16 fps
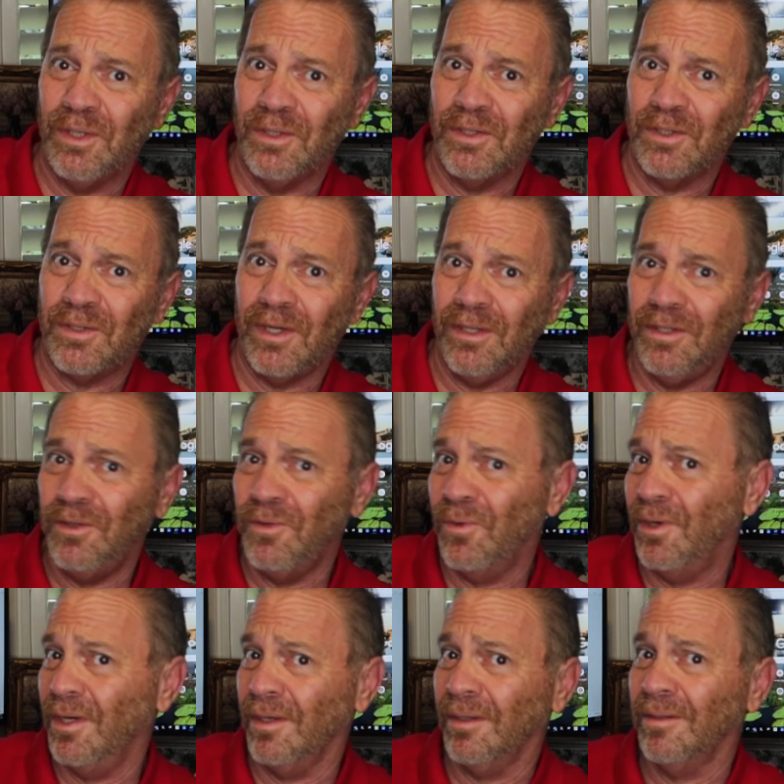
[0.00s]
construction
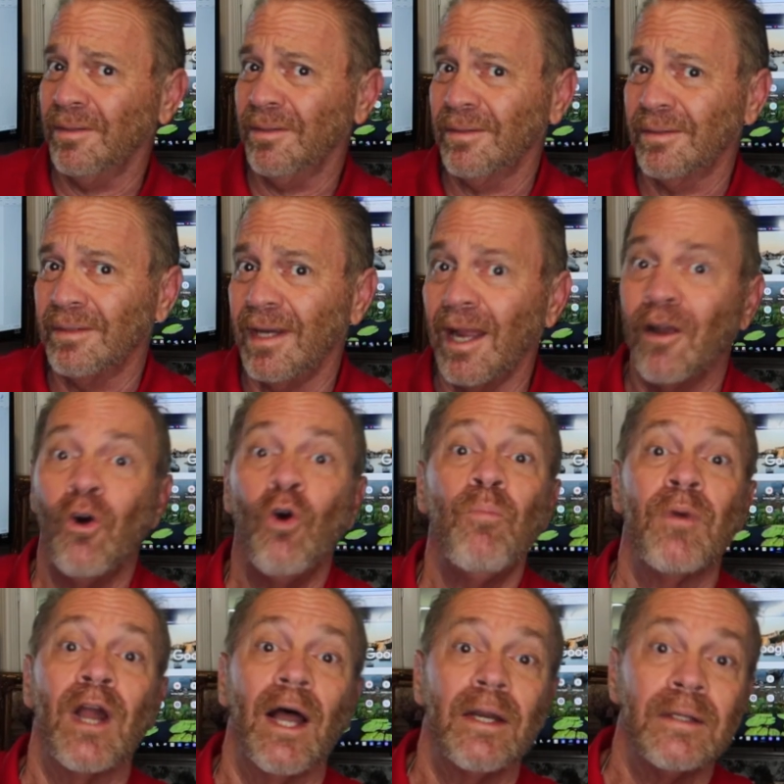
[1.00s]
work? I
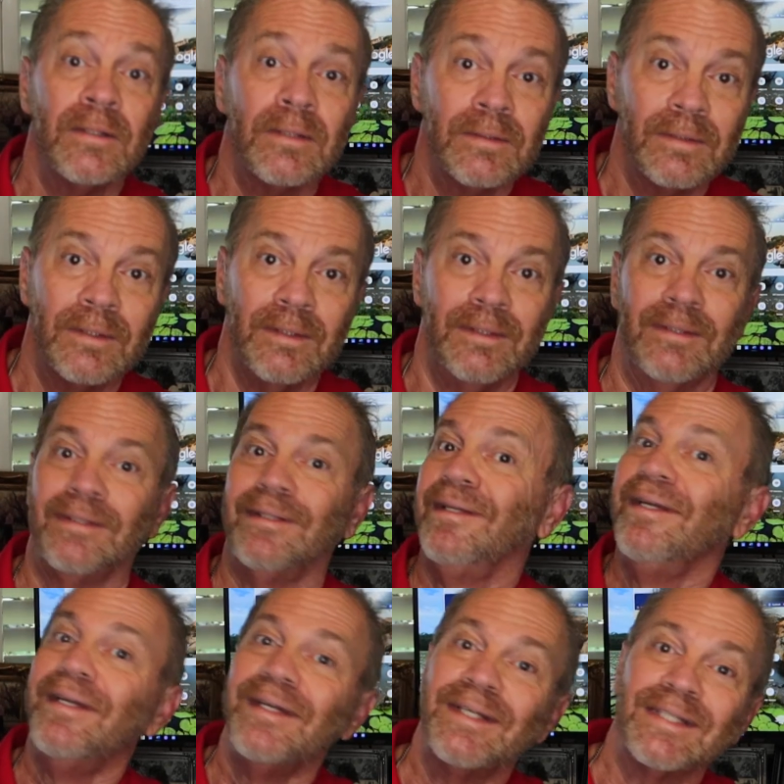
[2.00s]
hope not.
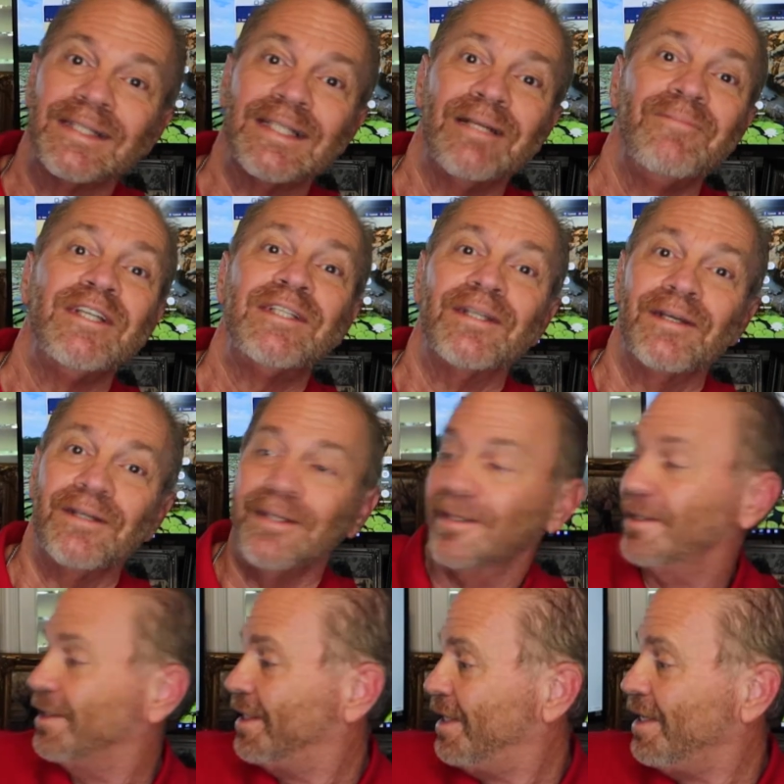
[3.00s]
Because let me tell you,
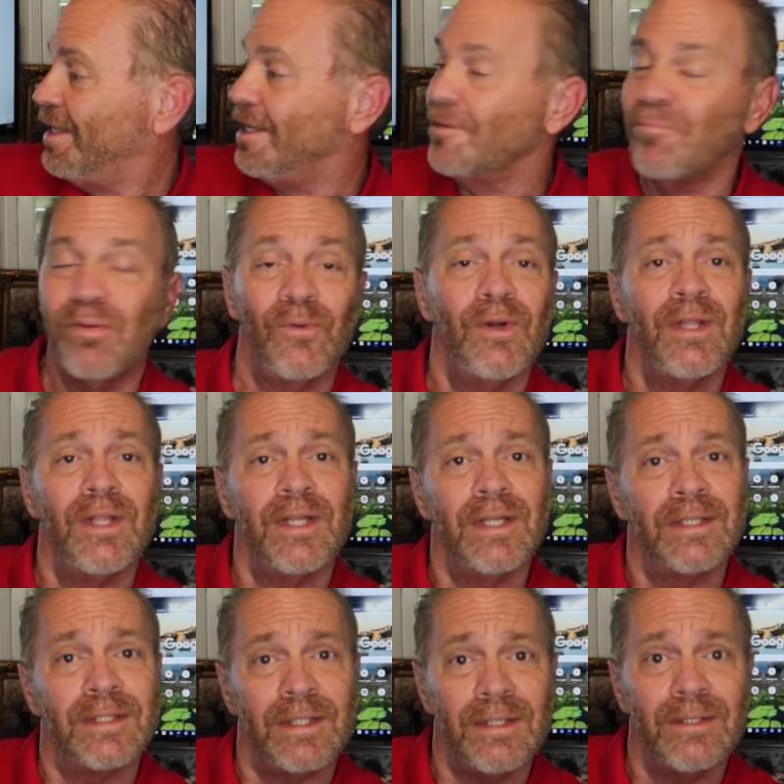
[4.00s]
any employee that
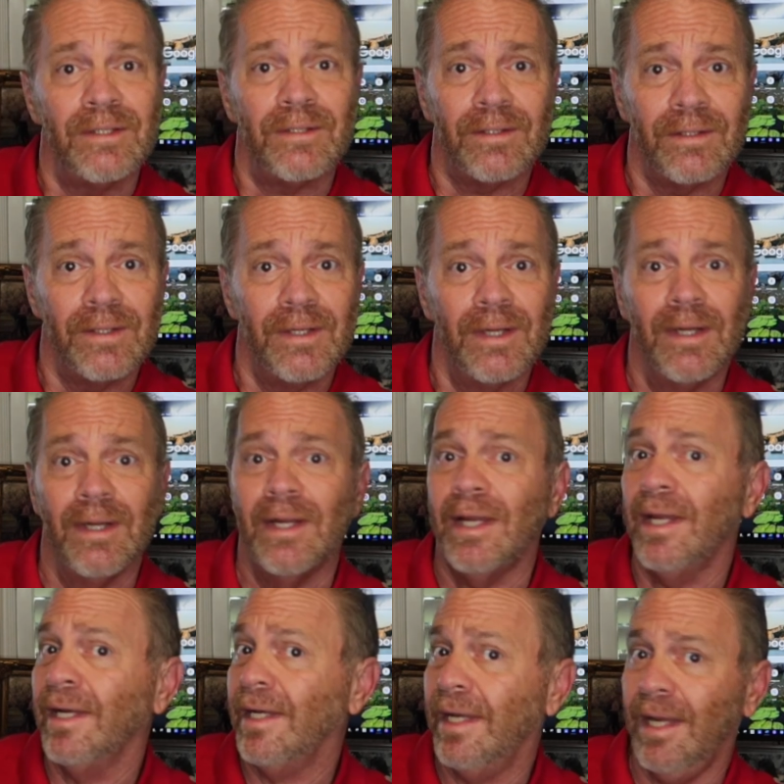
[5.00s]
gets injured
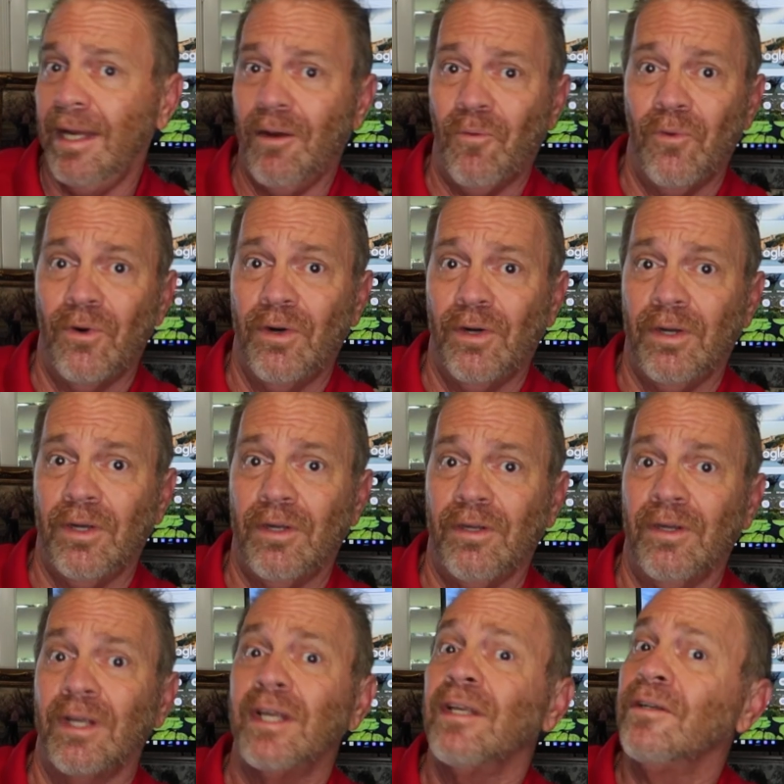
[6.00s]
and can't
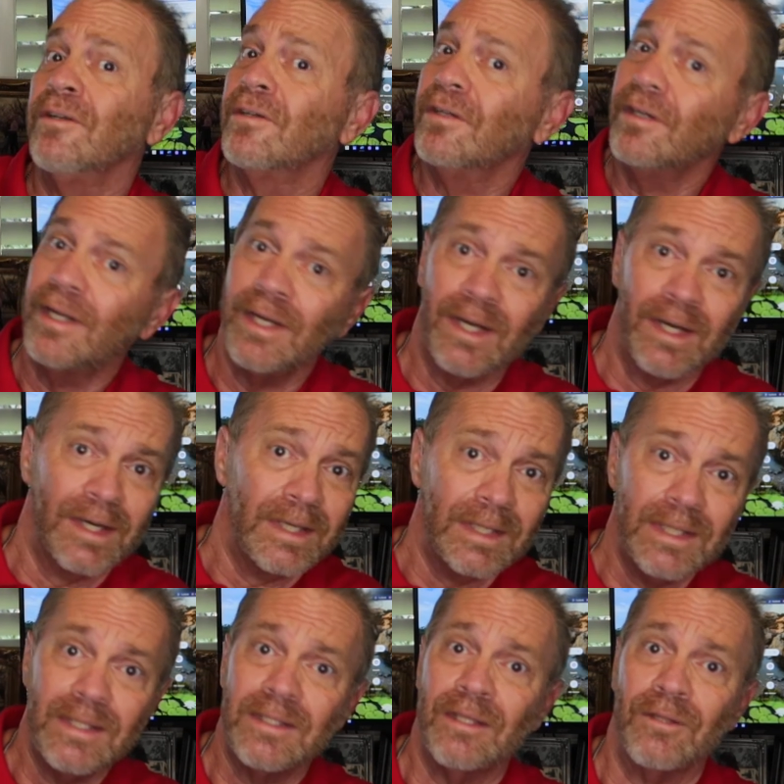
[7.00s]
work, again, you're looking at
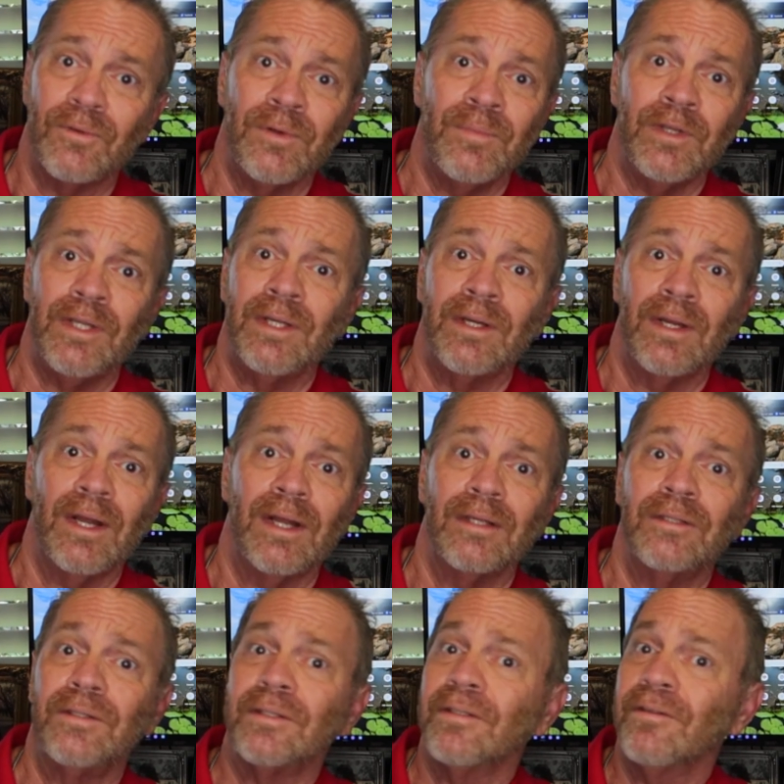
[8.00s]
least $3 million,
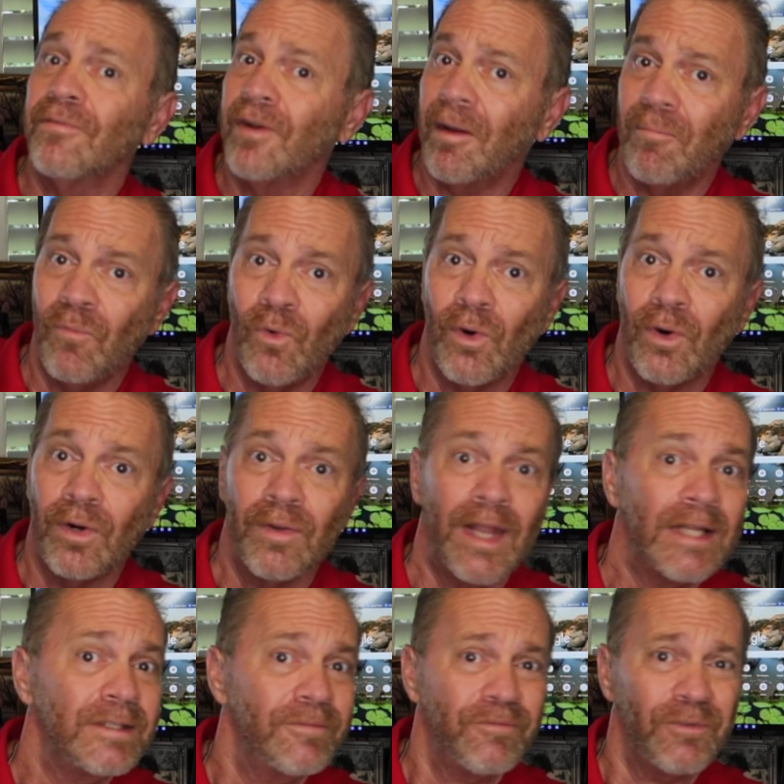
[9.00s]
if not more, and
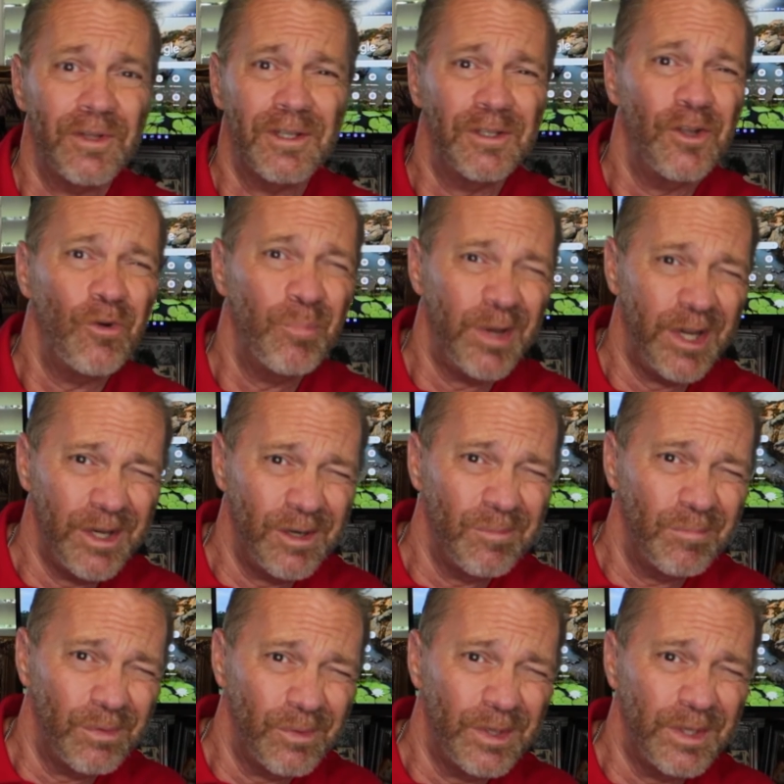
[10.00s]
that's for the low paid
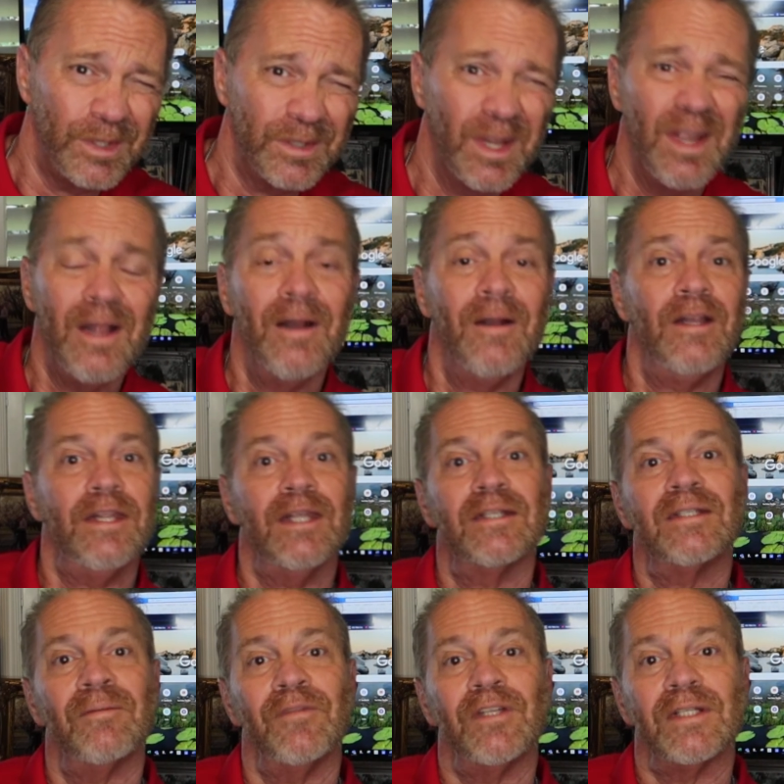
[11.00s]
employees. Get
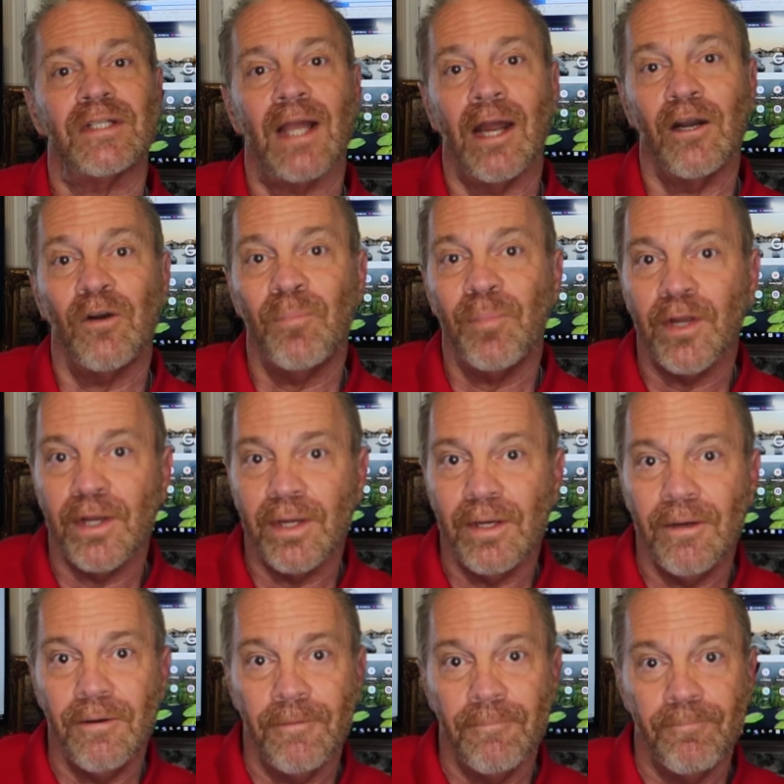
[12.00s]
someone that's higher
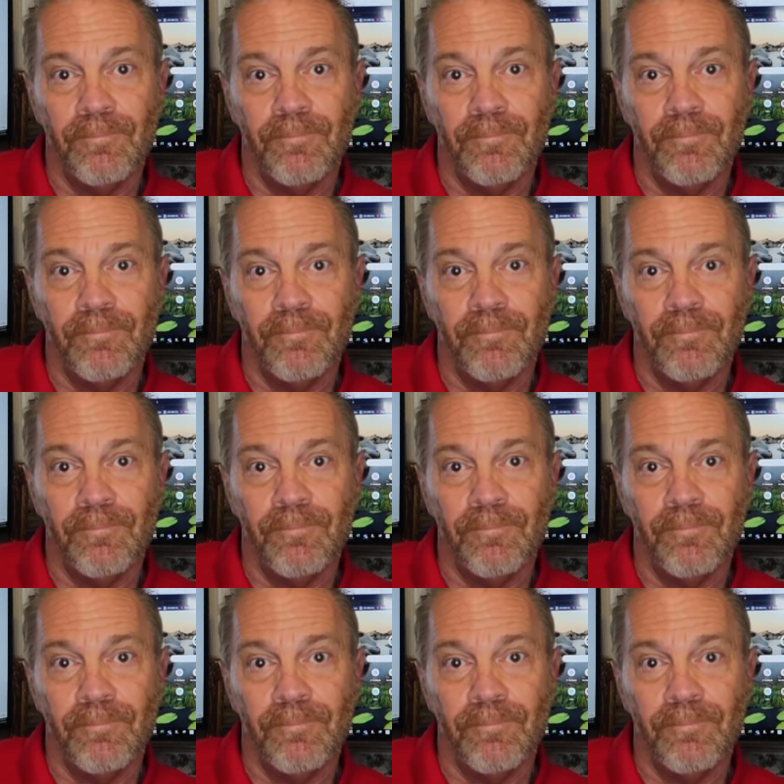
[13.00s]
paid